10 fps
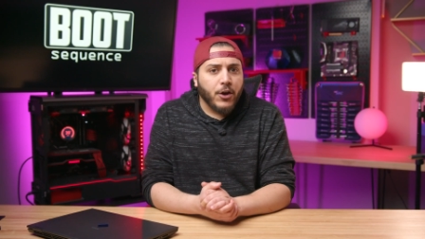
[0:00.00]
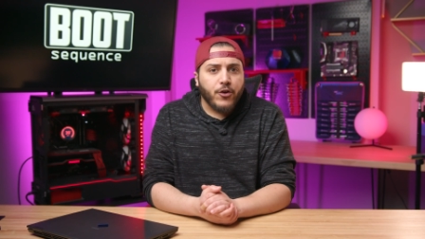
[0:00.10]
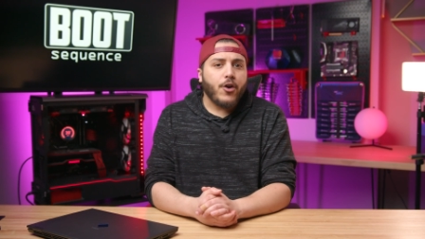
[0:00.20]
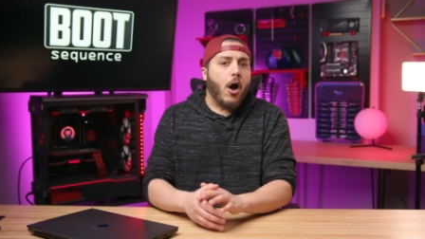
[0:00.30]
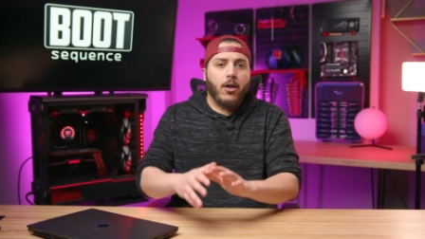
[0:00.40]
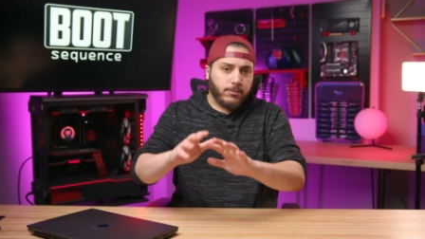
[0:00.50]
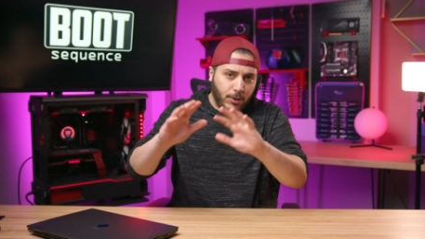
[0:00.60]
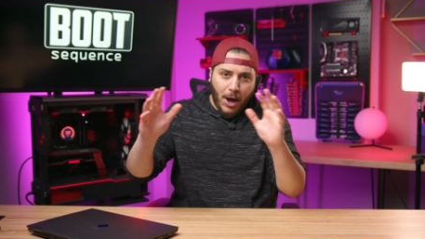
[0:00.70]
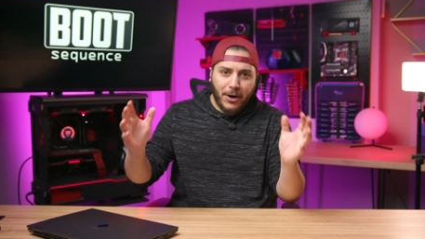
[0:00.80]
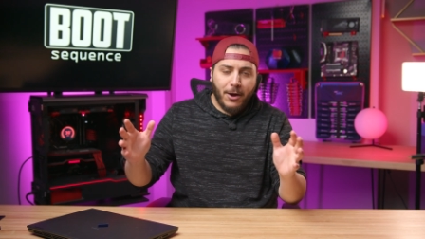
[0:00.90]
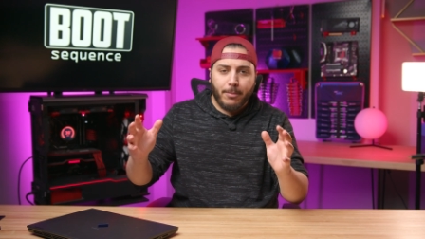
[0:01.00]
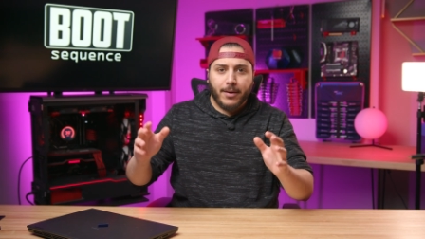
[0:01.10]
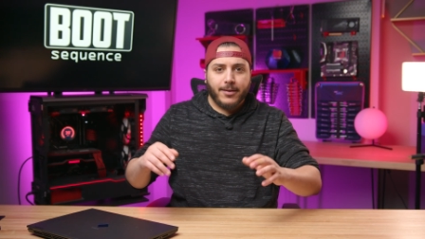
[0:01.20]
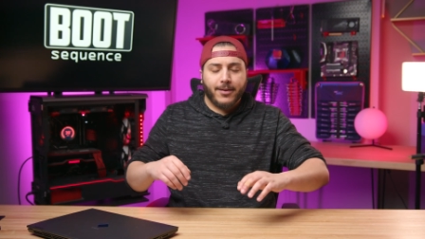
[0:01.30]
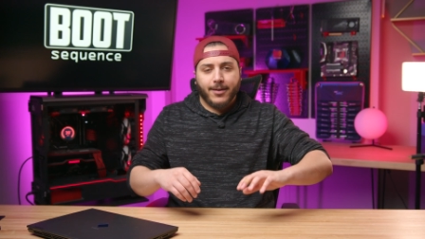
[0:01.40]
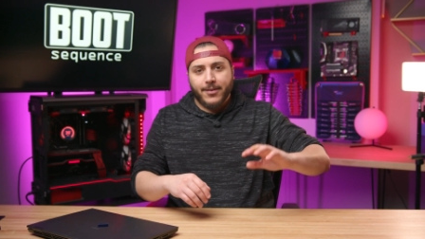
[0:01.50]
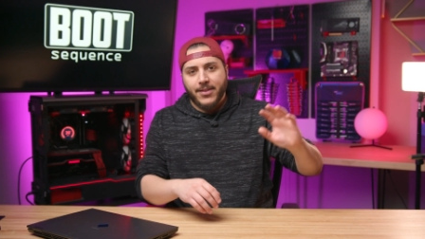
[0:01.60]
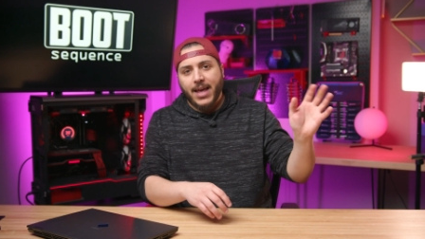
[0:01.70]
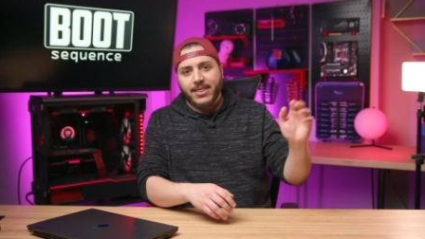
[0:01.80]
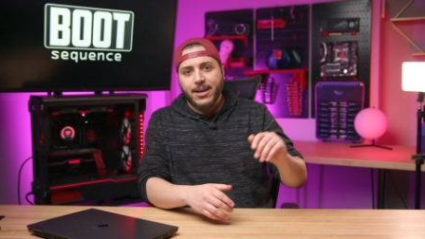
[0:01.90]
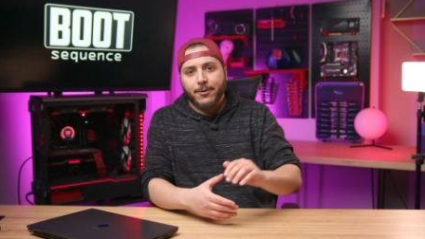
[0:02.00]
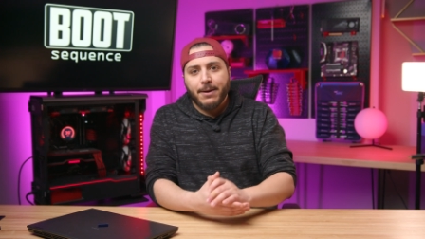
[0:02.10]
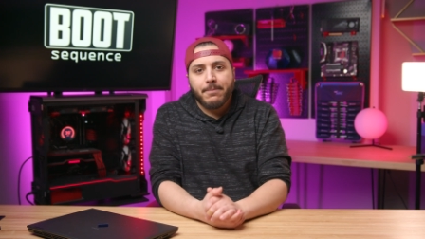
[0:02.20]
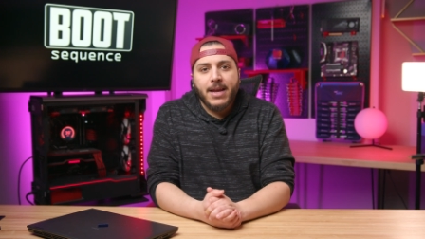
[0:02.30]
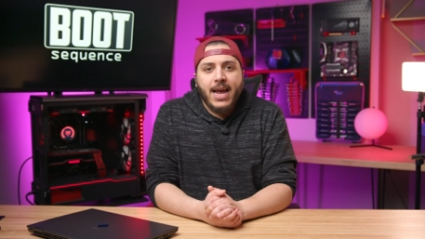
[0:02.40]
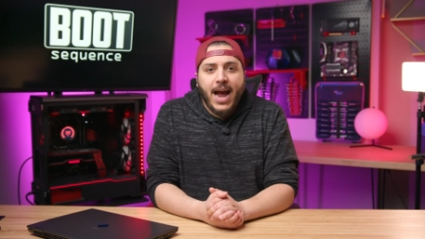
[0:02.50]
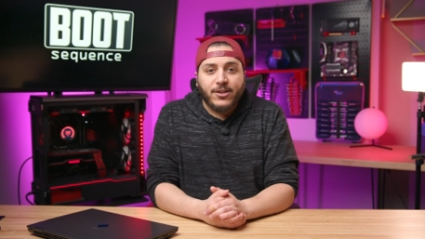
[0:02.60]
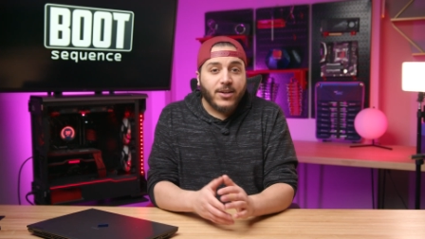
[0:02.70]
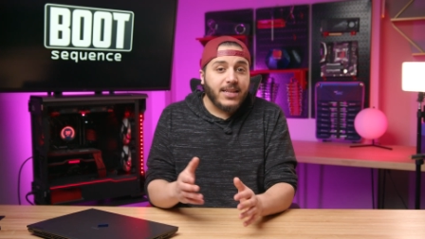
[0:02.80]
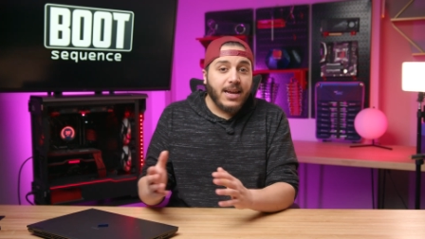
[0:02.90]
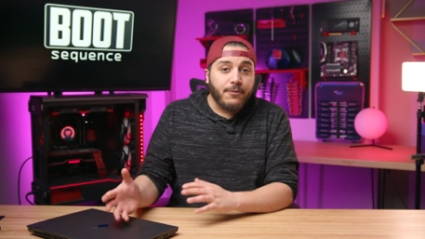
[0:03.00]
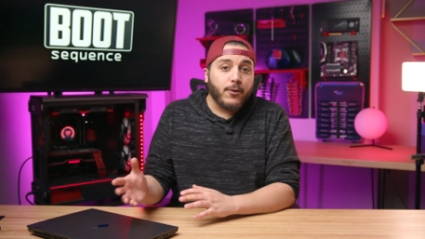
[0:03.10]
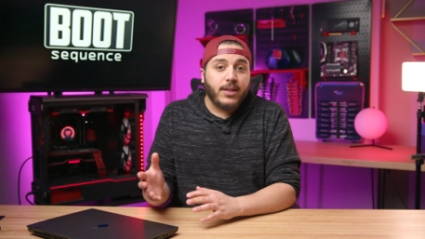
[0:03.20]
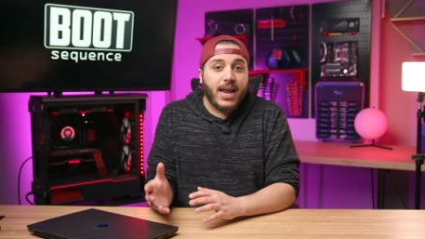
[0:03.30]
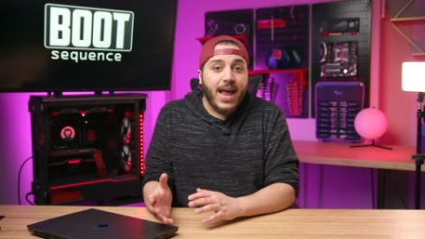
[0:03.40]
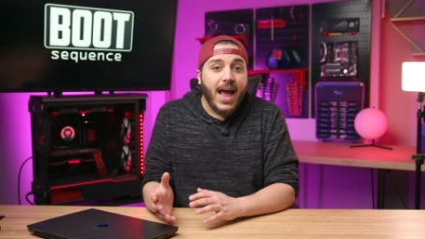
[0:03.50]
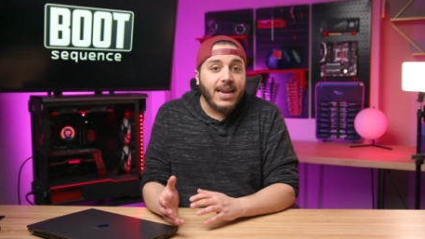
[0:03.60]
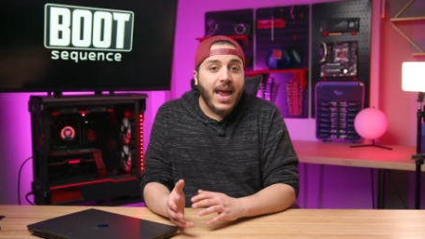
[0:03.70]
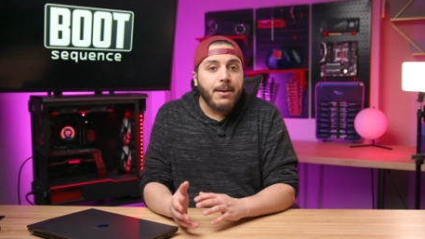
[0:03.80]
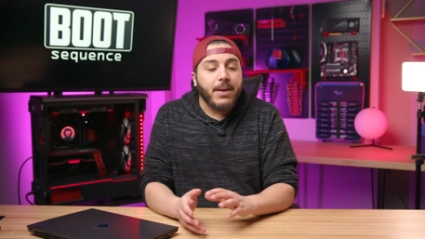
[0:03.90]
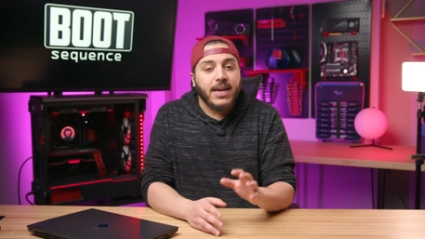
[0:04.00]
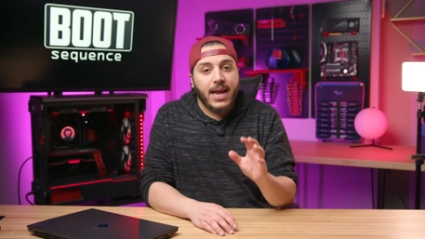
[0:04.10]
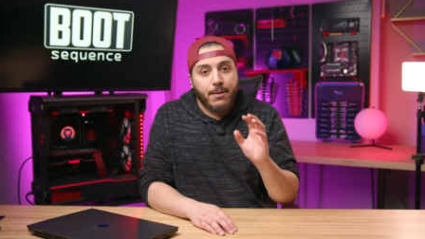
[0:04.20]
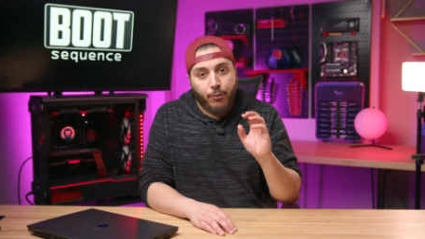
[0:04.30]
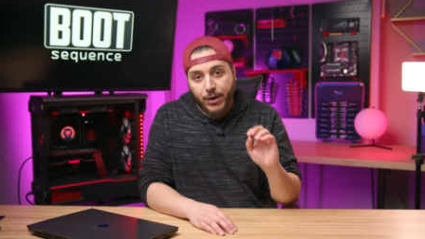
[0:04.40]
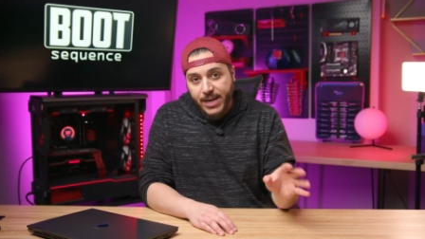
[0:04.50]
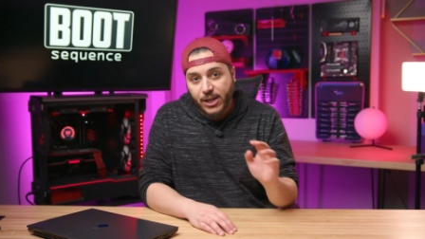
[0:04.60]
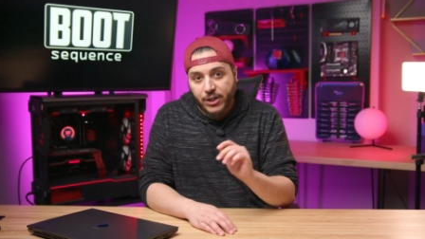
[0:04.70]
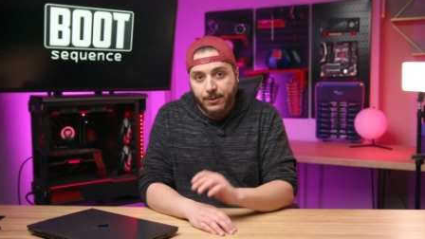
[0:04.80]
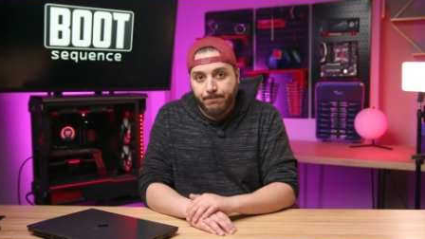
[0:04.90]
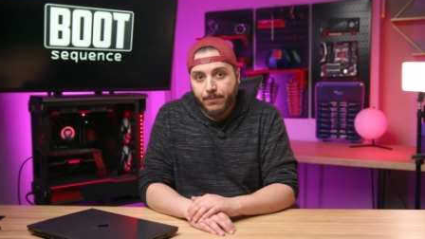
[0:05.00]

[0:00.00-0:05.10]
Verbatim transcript: you're all caught up on uh, that theory. I took the info that I had and made a prediction.